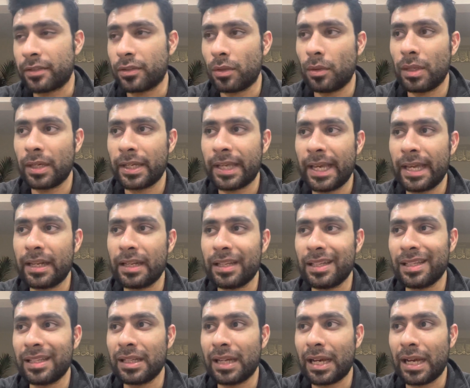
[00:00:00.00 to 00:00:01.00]
So
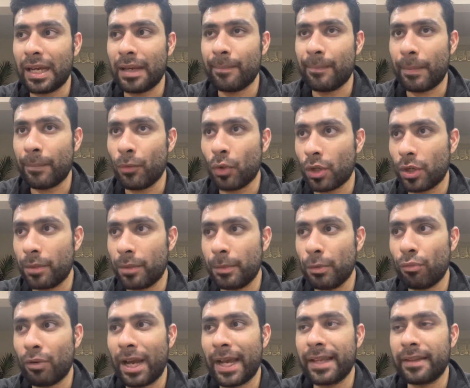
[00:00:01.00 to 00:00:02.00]
again, I'm not going to
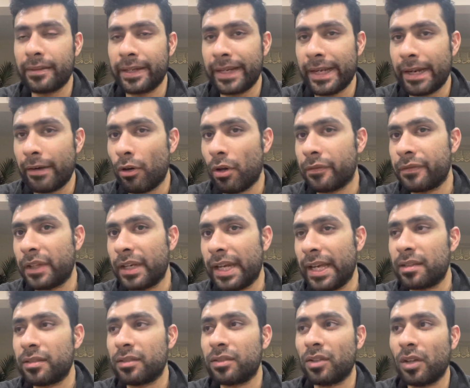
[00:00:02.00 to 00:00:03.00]
be writing Donaire off.
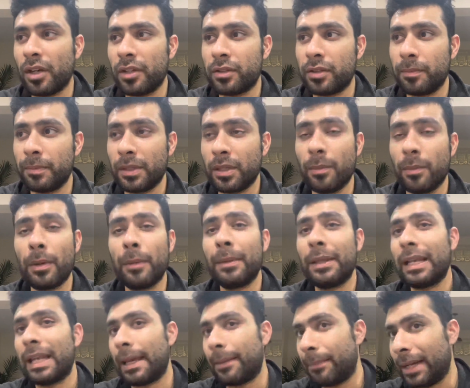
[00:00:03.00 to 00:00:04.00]
Donaire's starting to become a
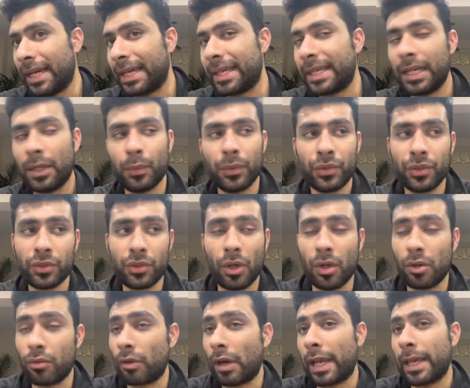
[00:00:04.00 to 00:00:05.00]
bit like Pacquiao. We just
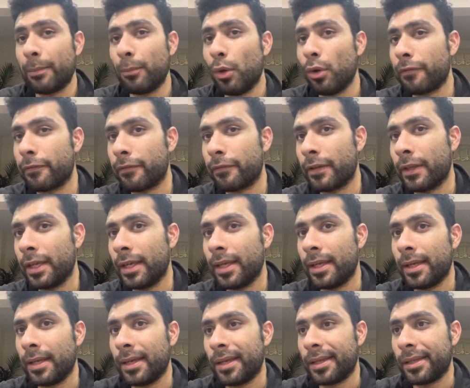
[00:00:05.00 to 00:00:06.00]
can't write him off,
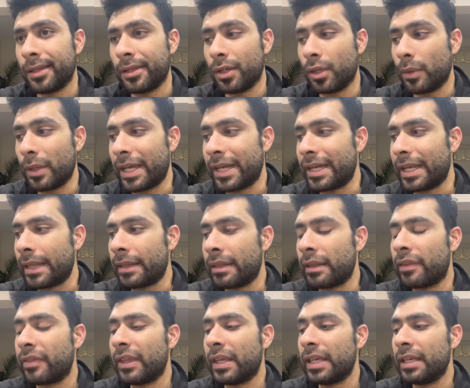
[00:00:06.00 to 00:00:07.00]
you know. And
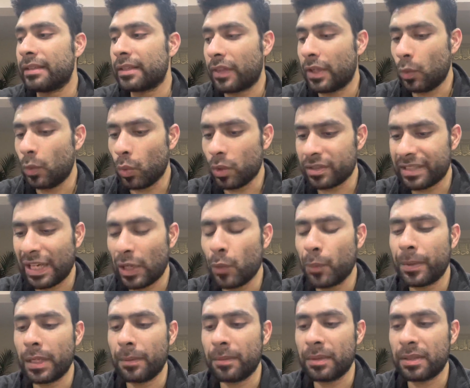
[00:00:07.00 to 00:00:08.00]
the thing is, I think what's
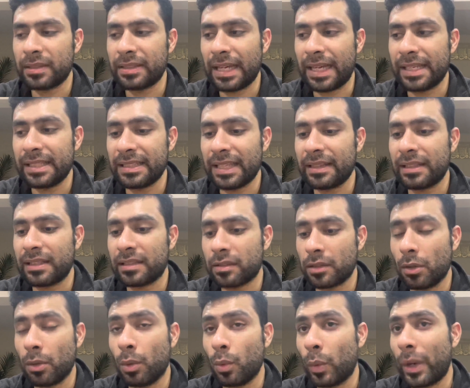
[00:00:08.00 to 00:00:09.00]
helping him is that he's at this
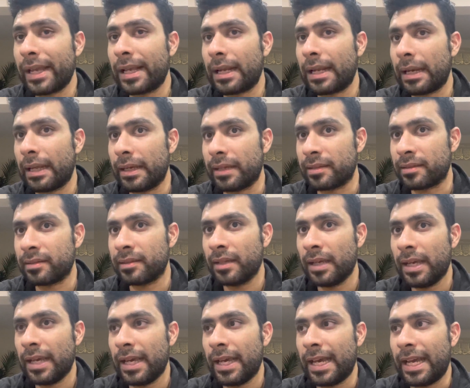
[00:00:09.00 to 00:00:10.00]
lower weight class
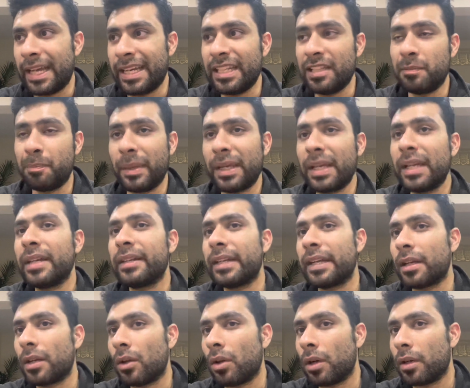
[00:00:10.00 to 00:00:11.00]
and he's bigger
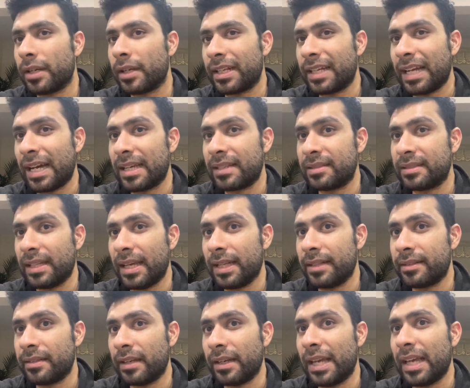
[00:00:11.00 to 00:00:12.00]
than a lot of the guys
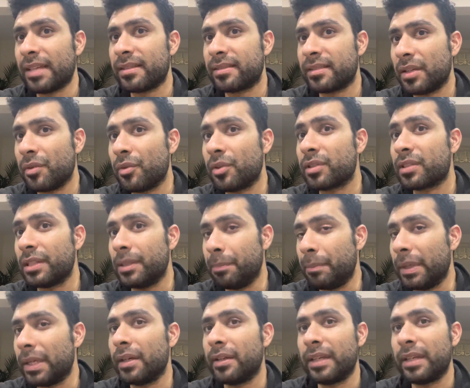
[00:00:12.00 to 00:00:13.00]
there. Donaire's seriously
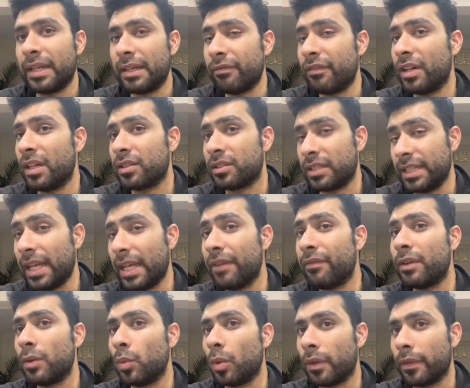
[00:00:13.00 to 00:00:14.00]
bigger than virtually
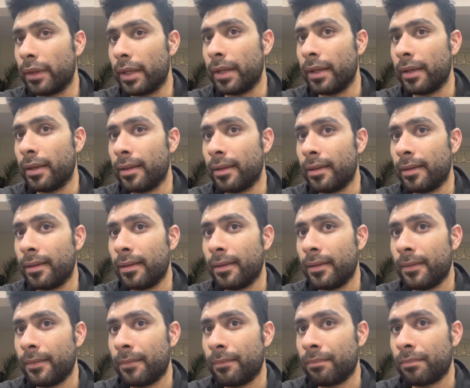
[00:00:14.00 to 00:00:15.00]
everyone there.
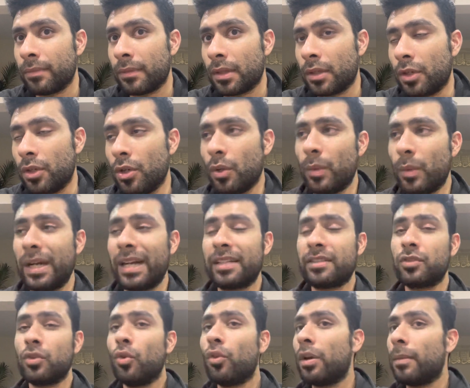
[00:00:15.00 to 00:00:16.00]
You know, when I
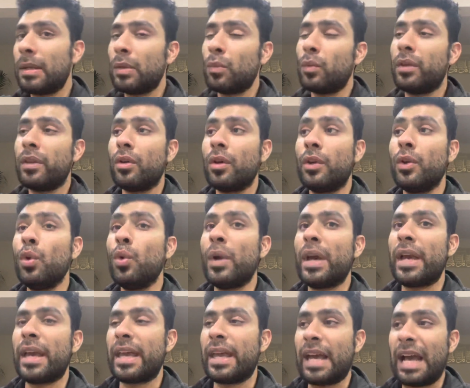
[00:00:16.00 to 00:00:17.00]
saw him in with
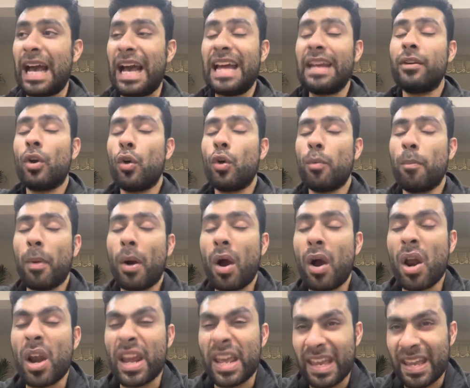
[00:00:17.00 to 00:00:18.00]
Inoue and
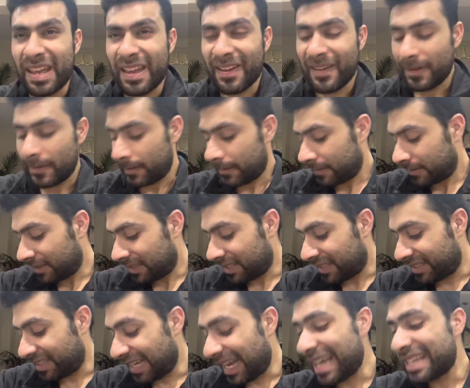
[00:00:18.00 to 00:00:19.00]
Obali, the
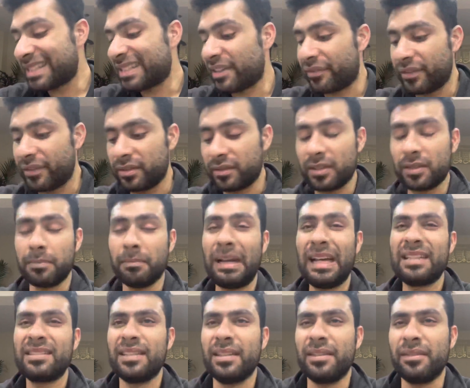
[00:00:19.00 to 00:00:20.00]
size difference is
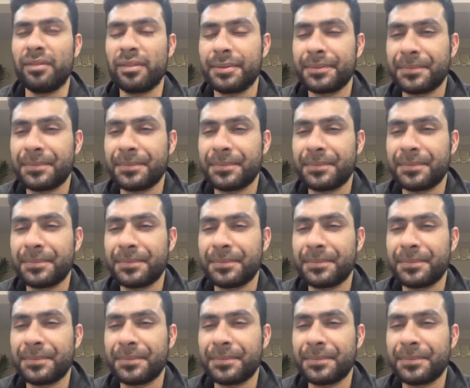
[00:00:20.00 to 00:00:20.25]
massive.